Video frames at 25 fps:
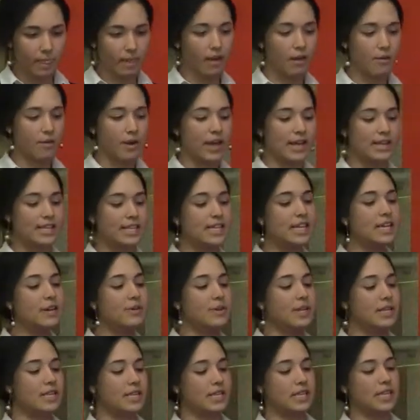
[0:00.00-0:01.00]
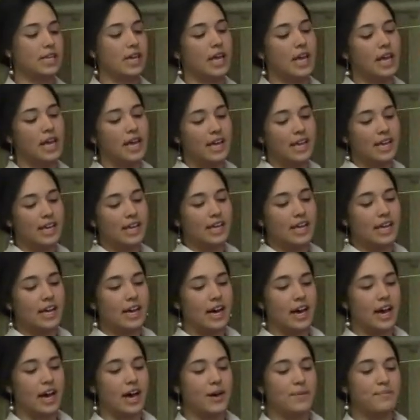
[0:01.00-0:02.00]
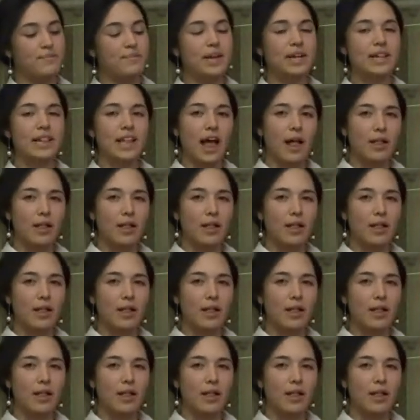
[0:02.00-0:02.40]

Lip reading: Okay, sequence. Middle